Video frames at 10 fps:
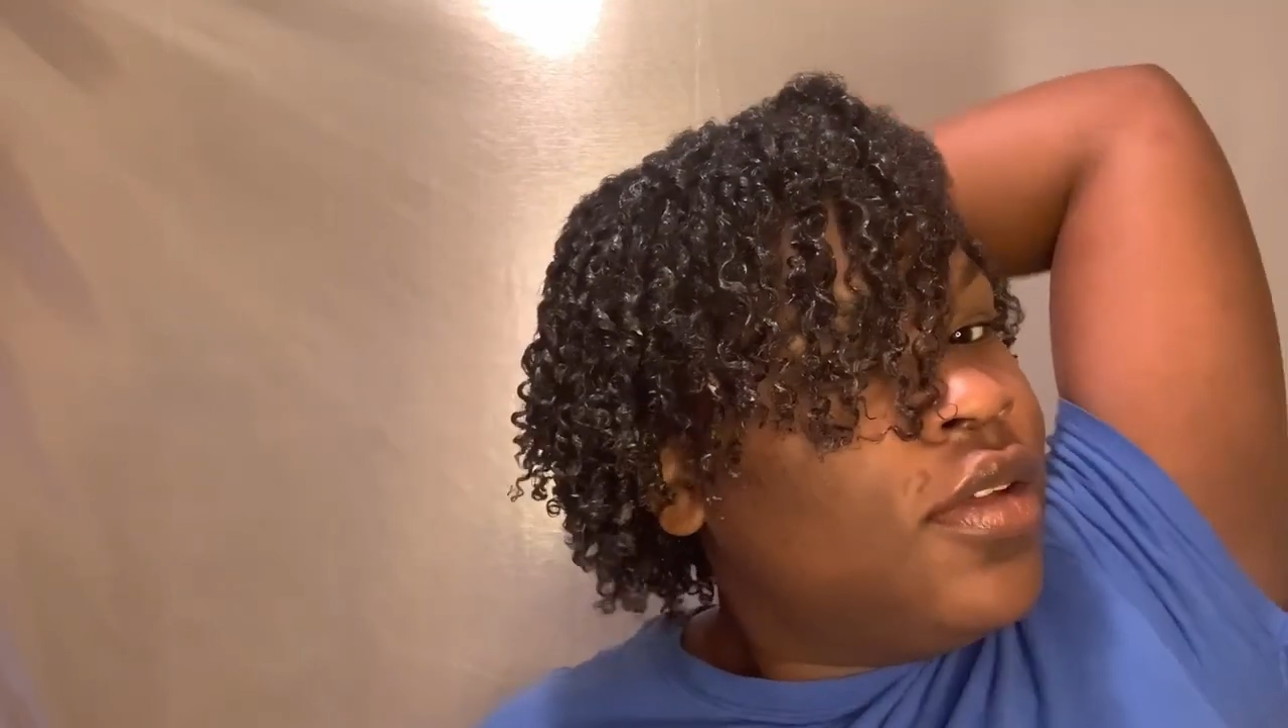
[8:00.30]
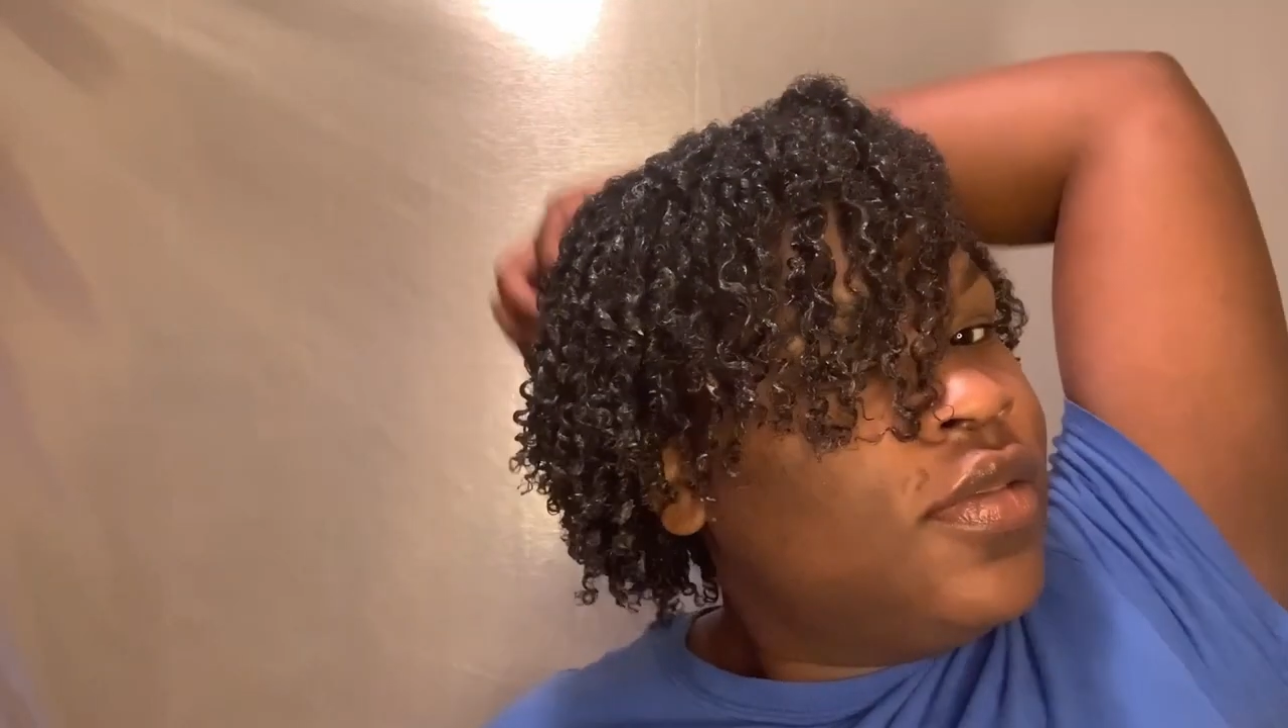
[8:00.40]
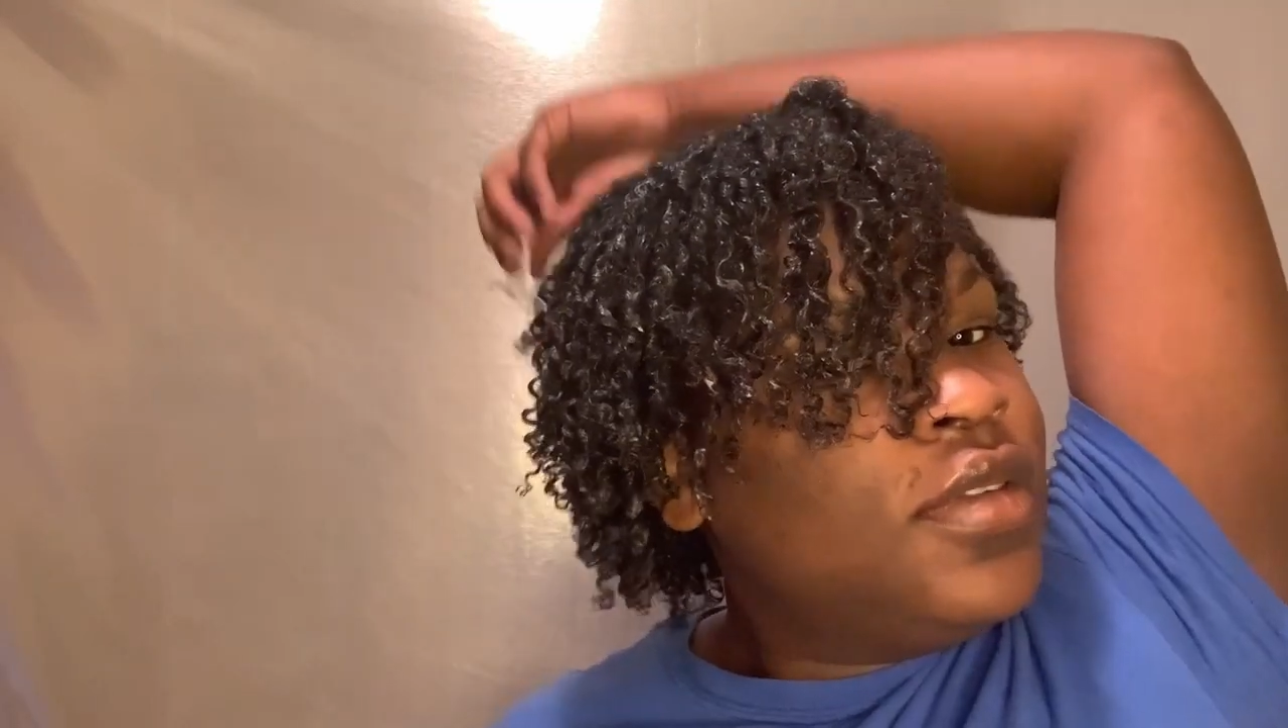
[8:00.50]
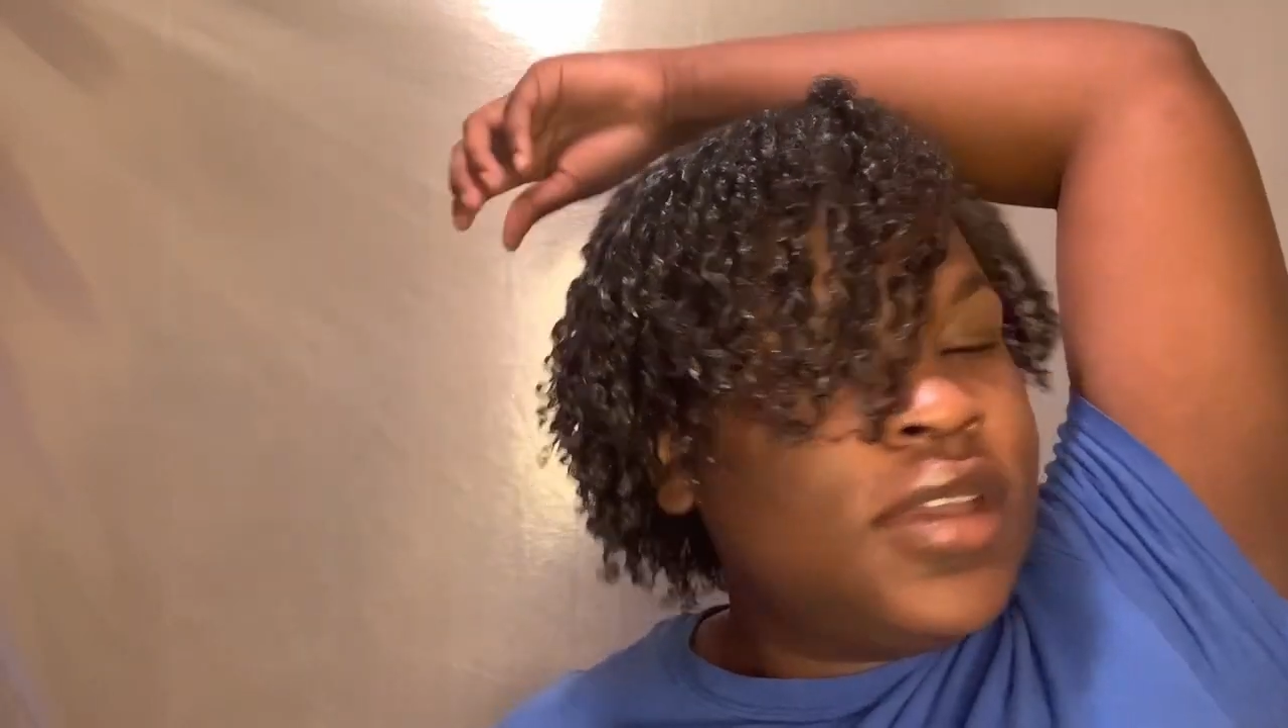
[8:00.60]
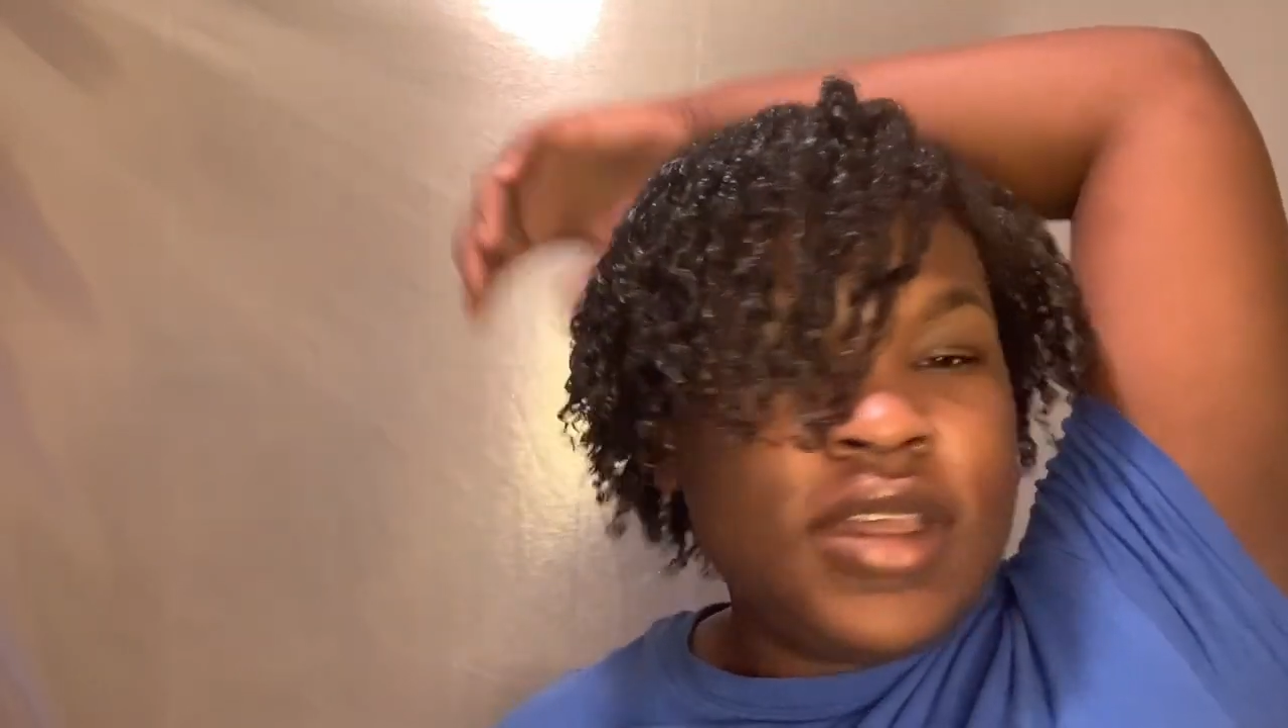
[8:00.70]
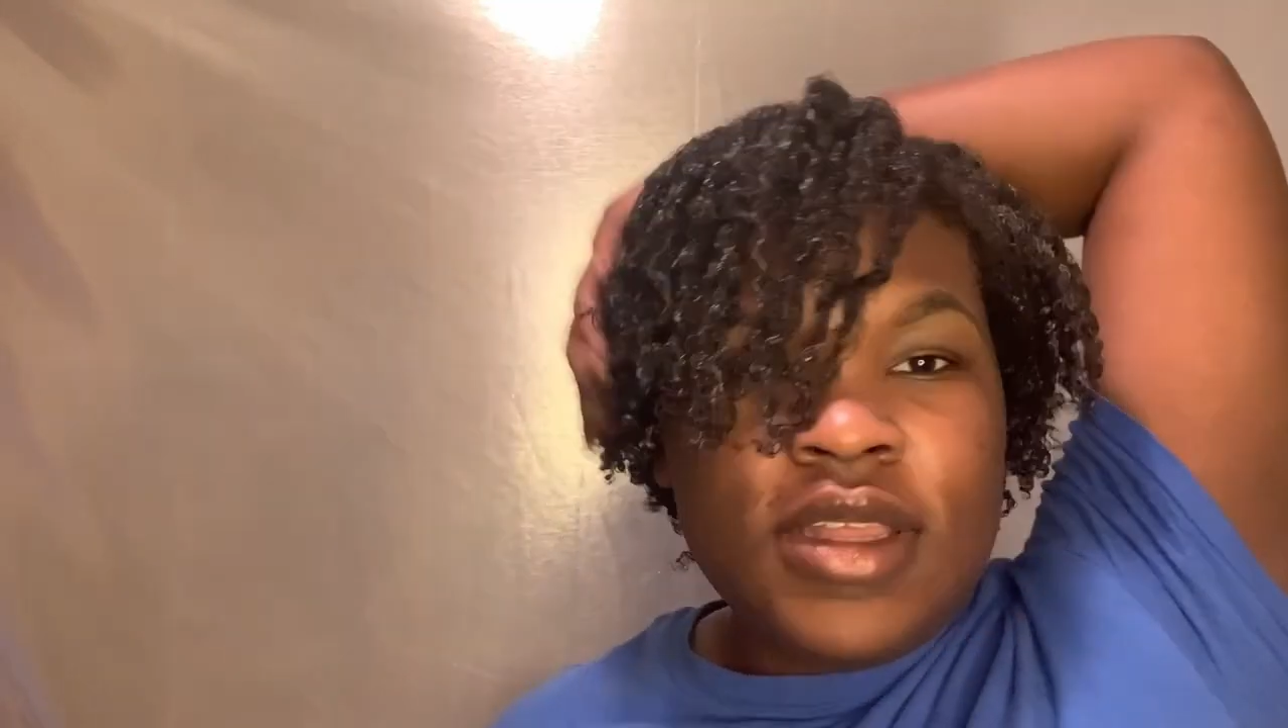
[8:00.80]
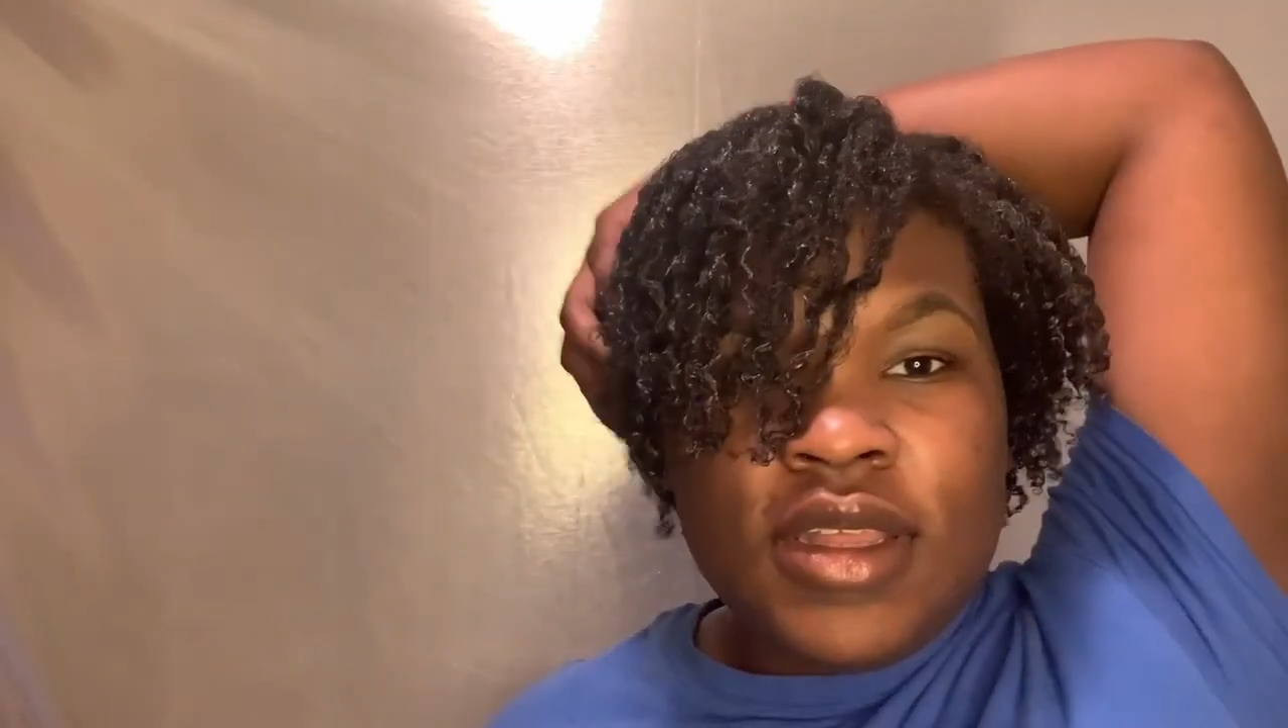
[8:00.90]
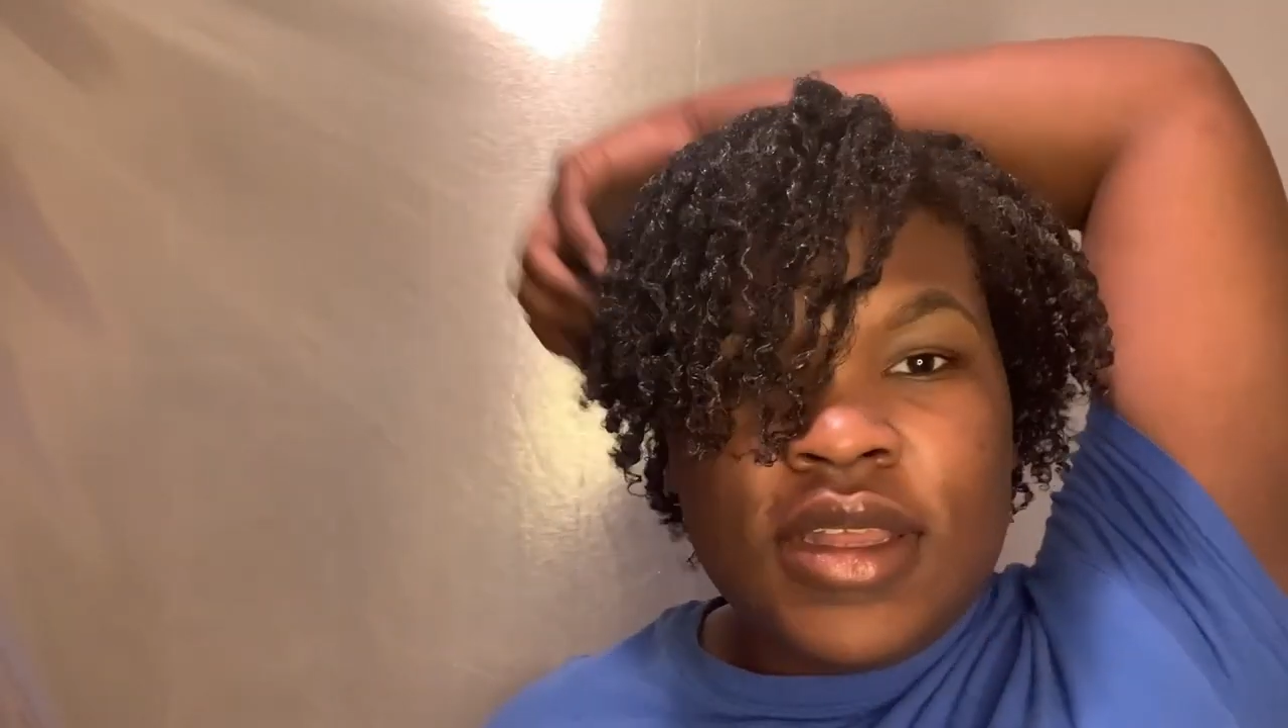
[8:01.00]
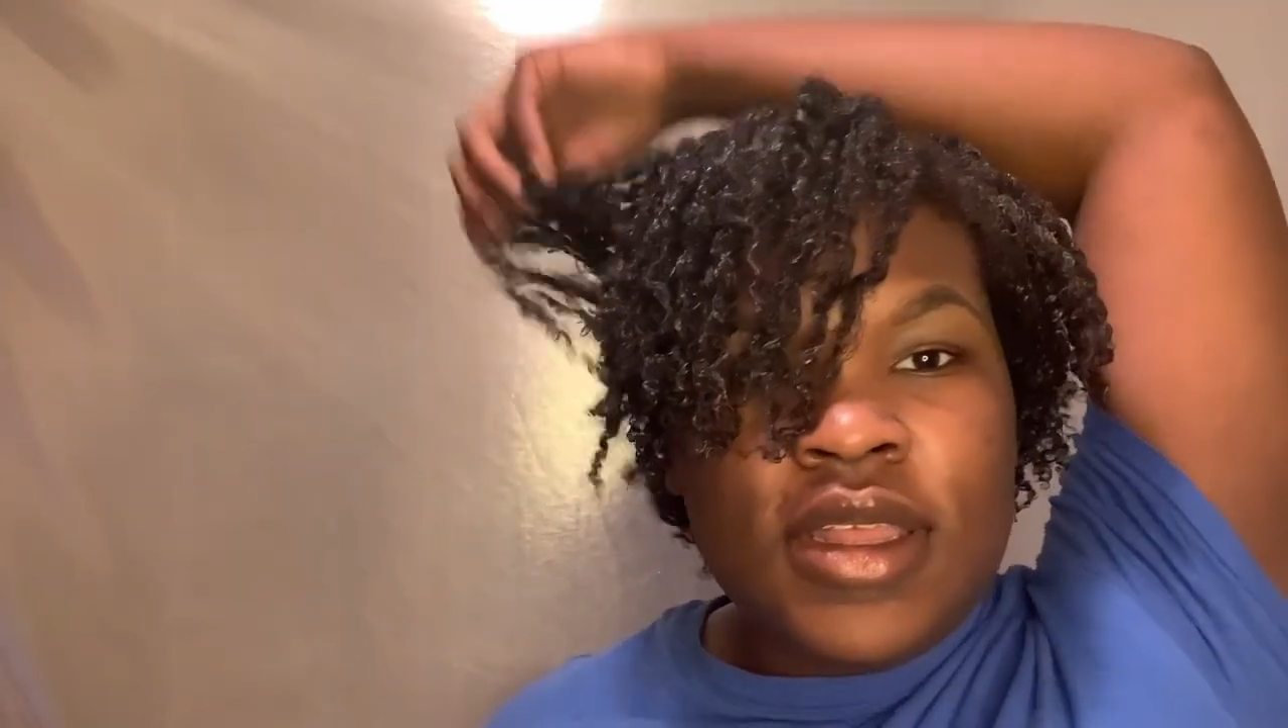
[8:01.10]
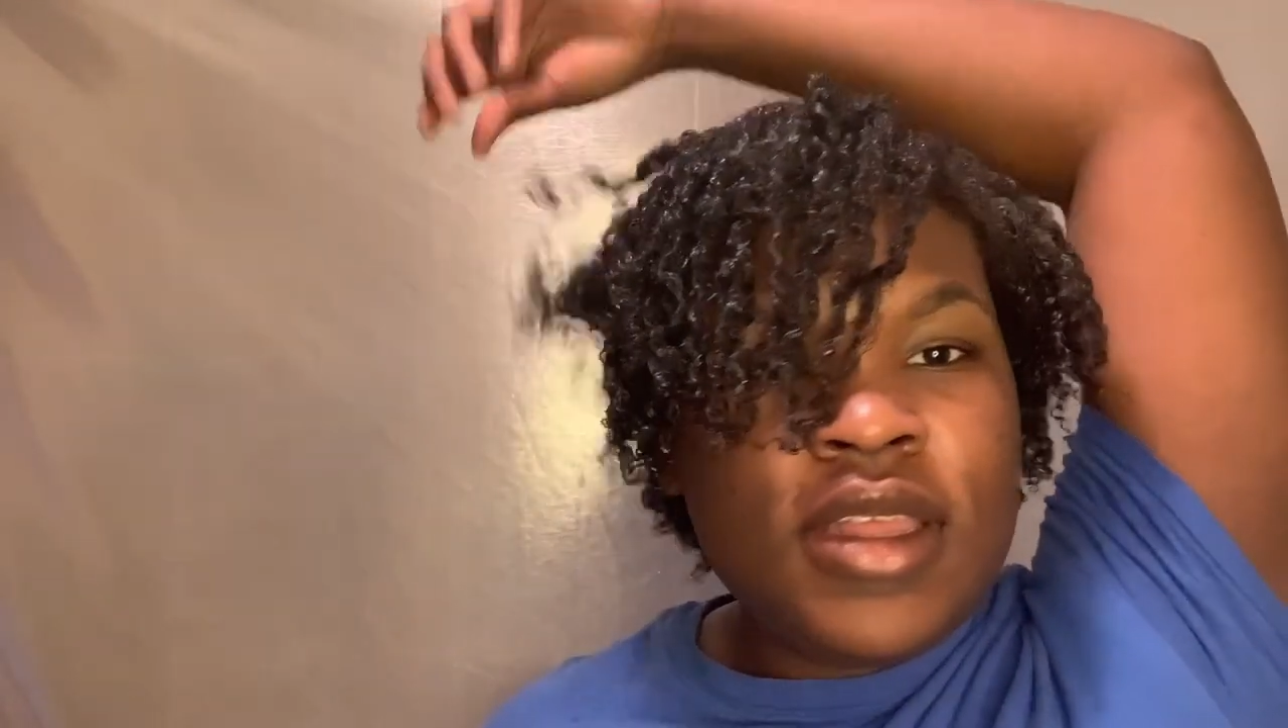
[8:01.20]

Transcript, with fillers: hopefully